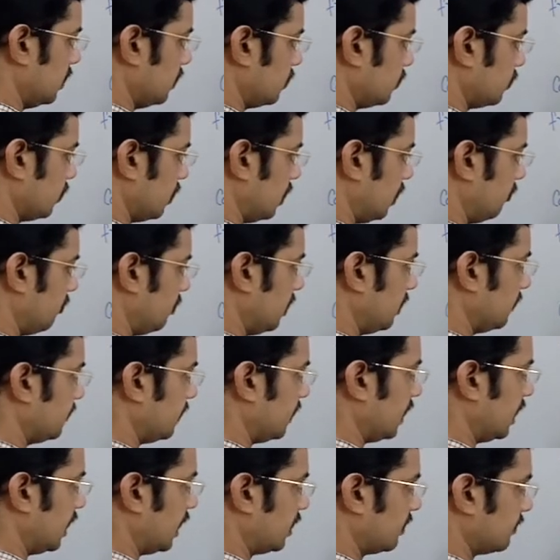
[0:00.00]
So
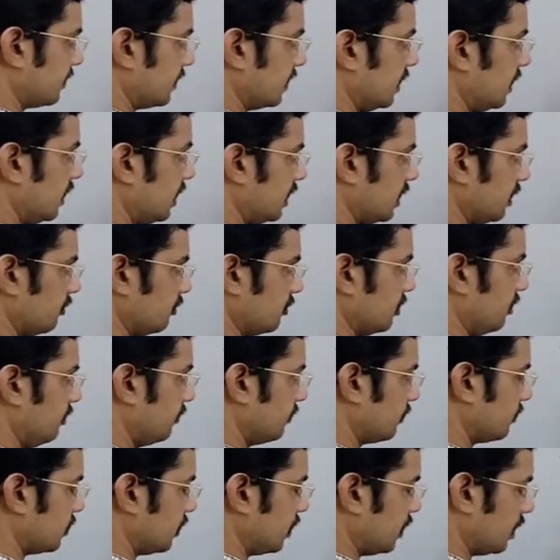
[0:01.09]
replacing y in
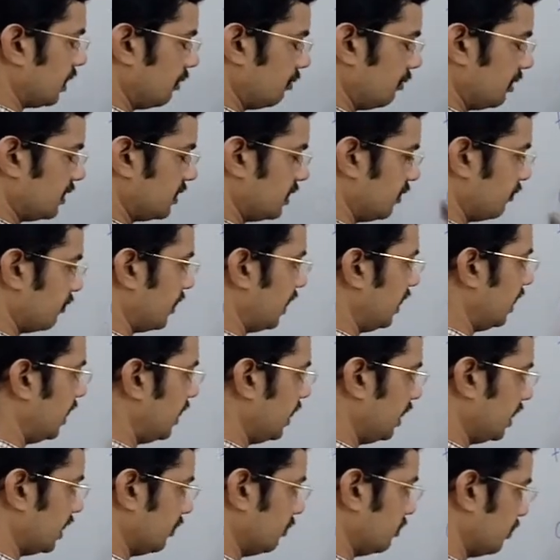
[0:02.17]

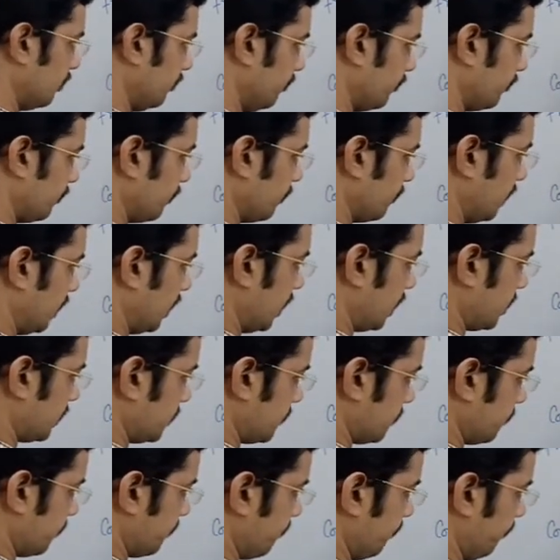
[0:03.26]
terms of
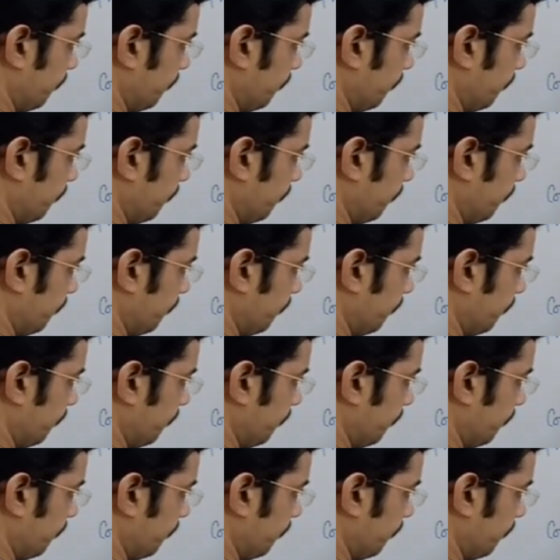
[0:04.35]
x.